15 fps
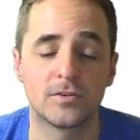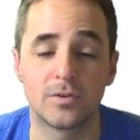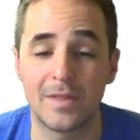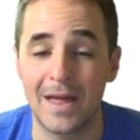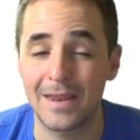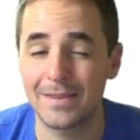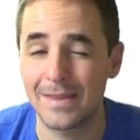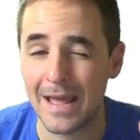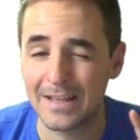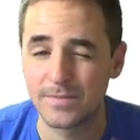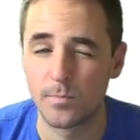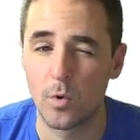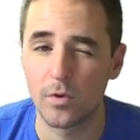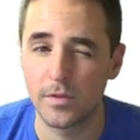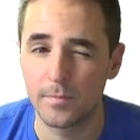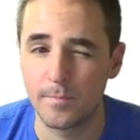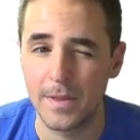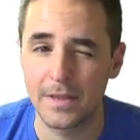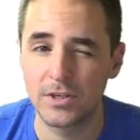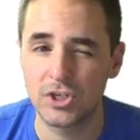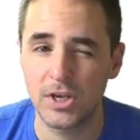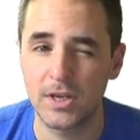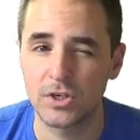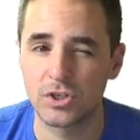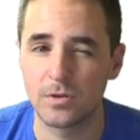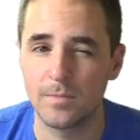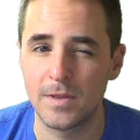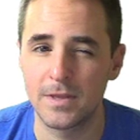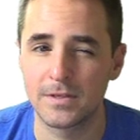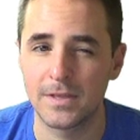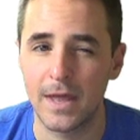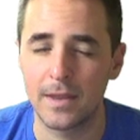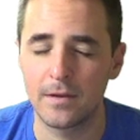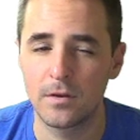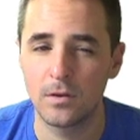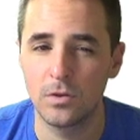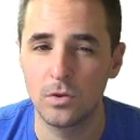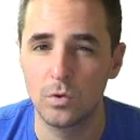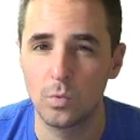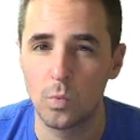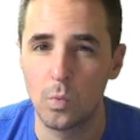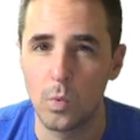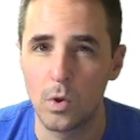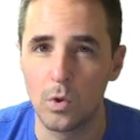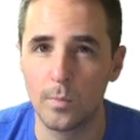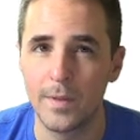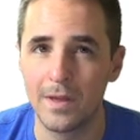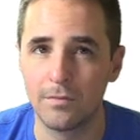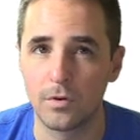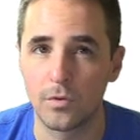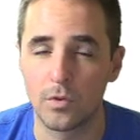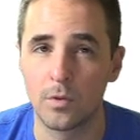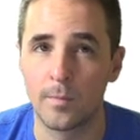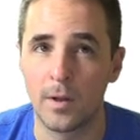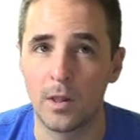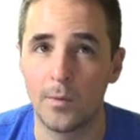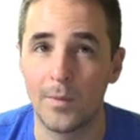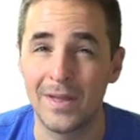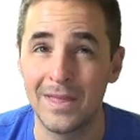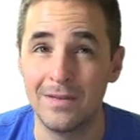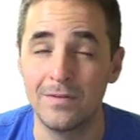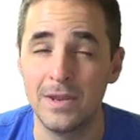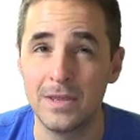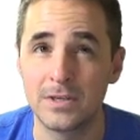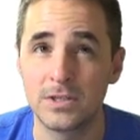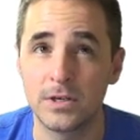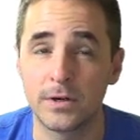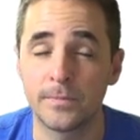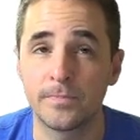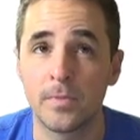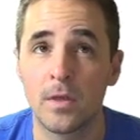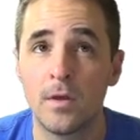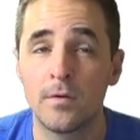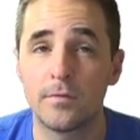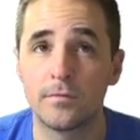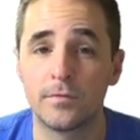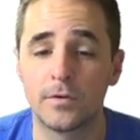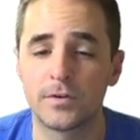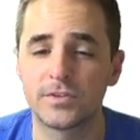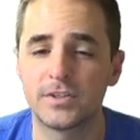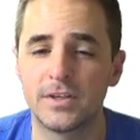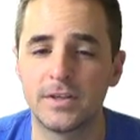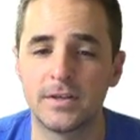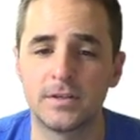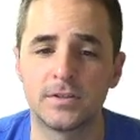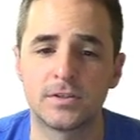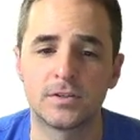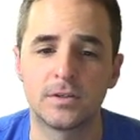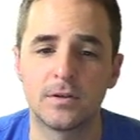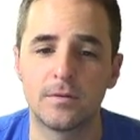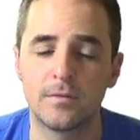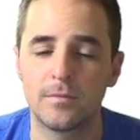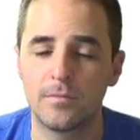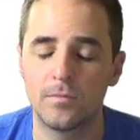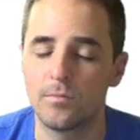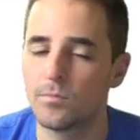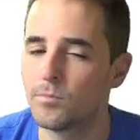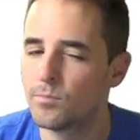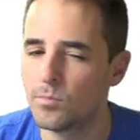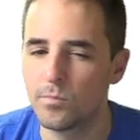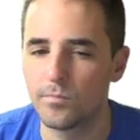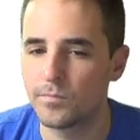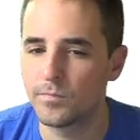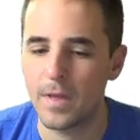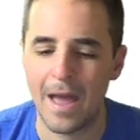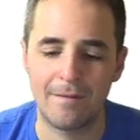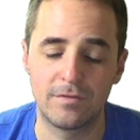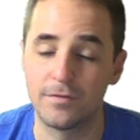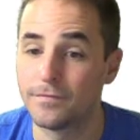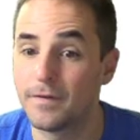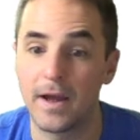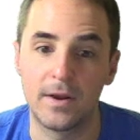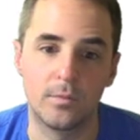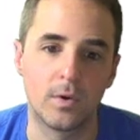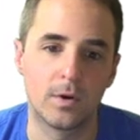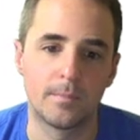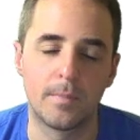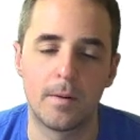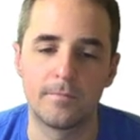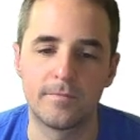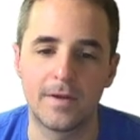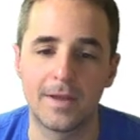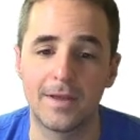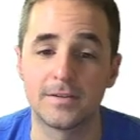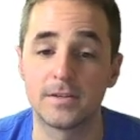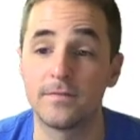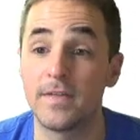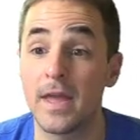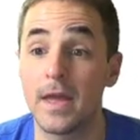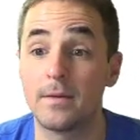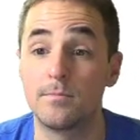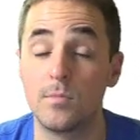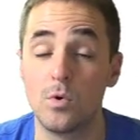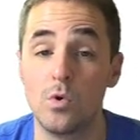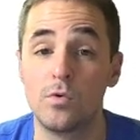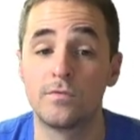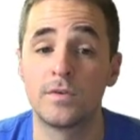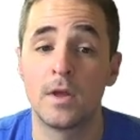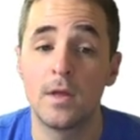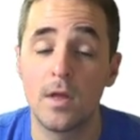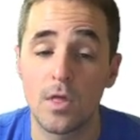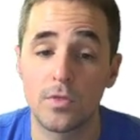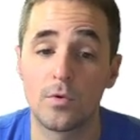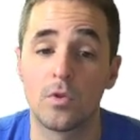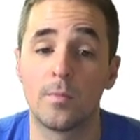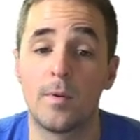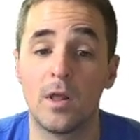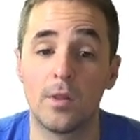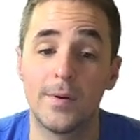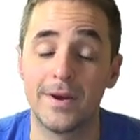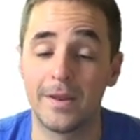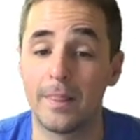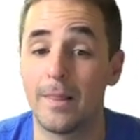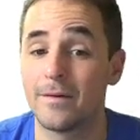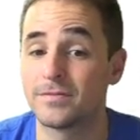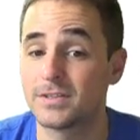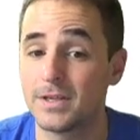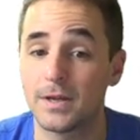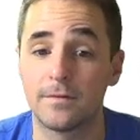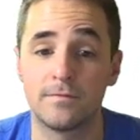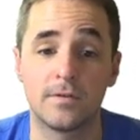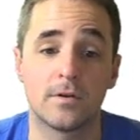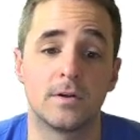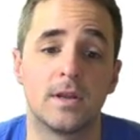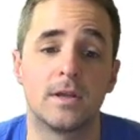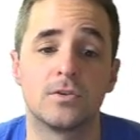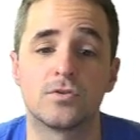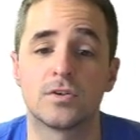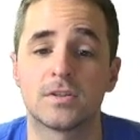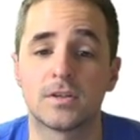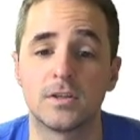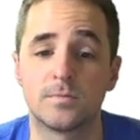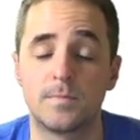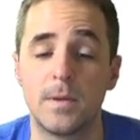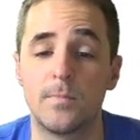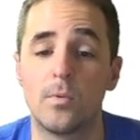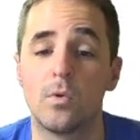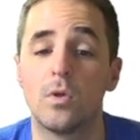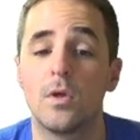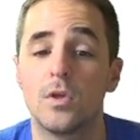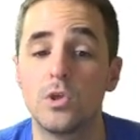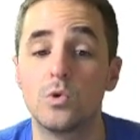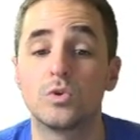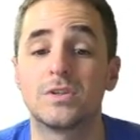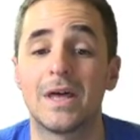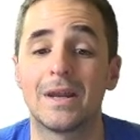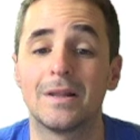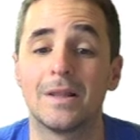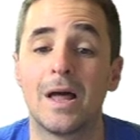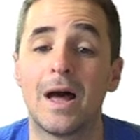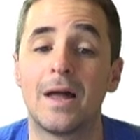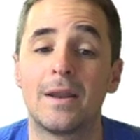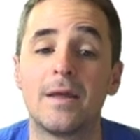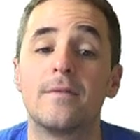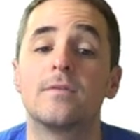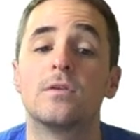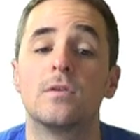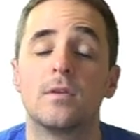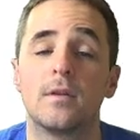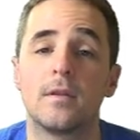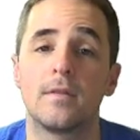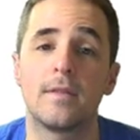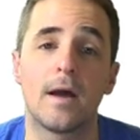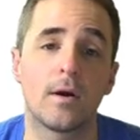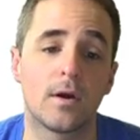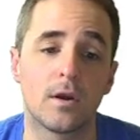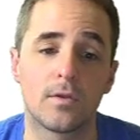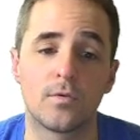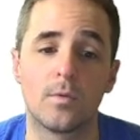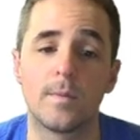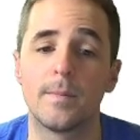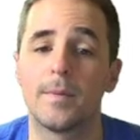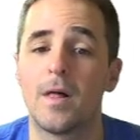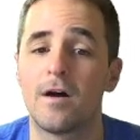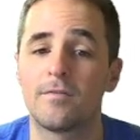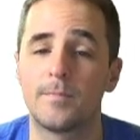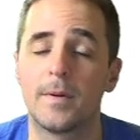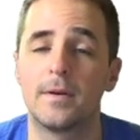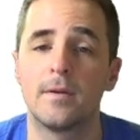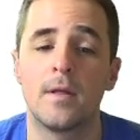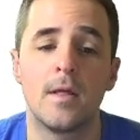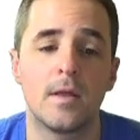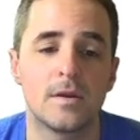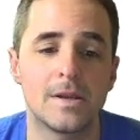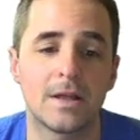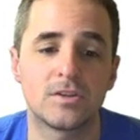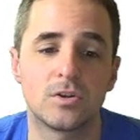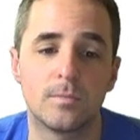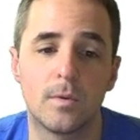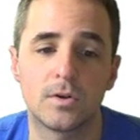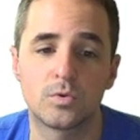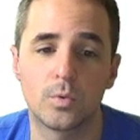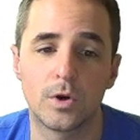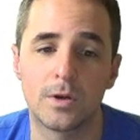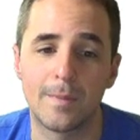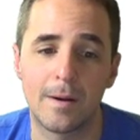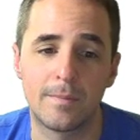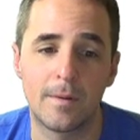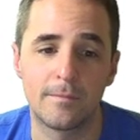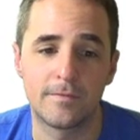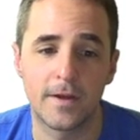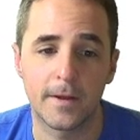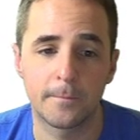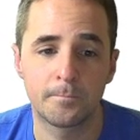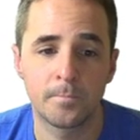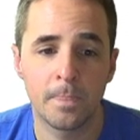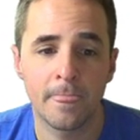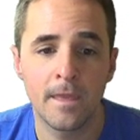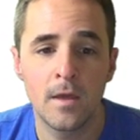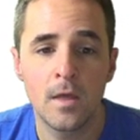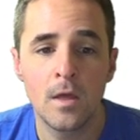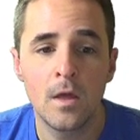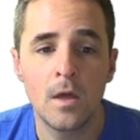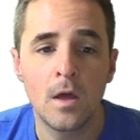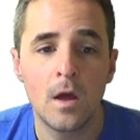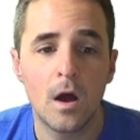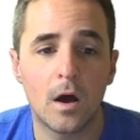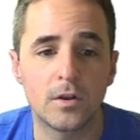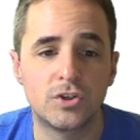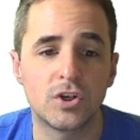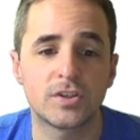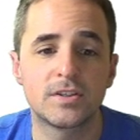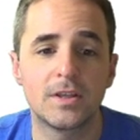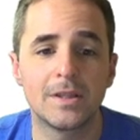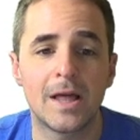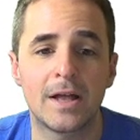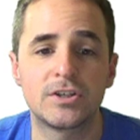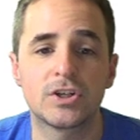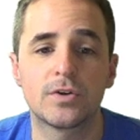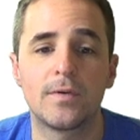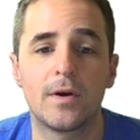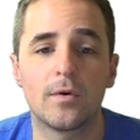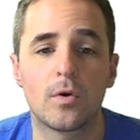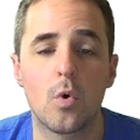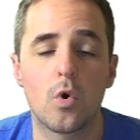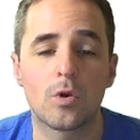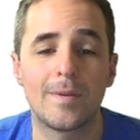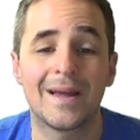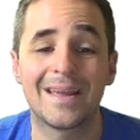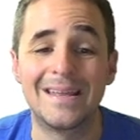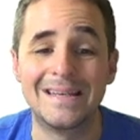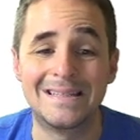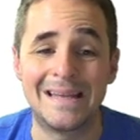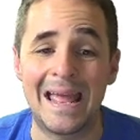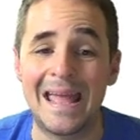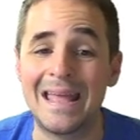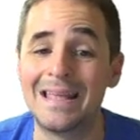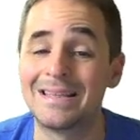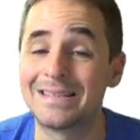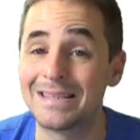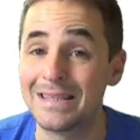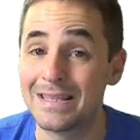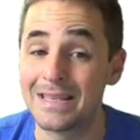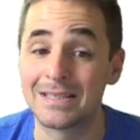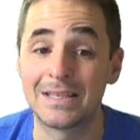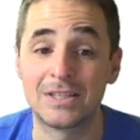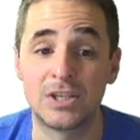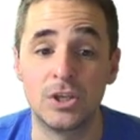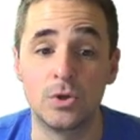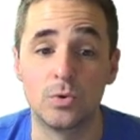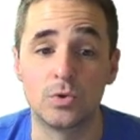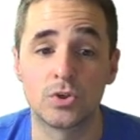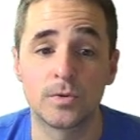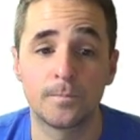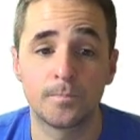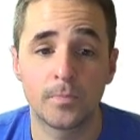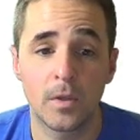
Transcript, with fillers: So that's more the big change to me, is that you will be able to throw the ball away even easier versus having to find where pump fake is. If they had moved throw the ball away to the left stick, very dangerous, because people use that a lot, and that could have thrown people off, but not so much worried about pump fake. Adjusted logic around quarterback contains. This is huge.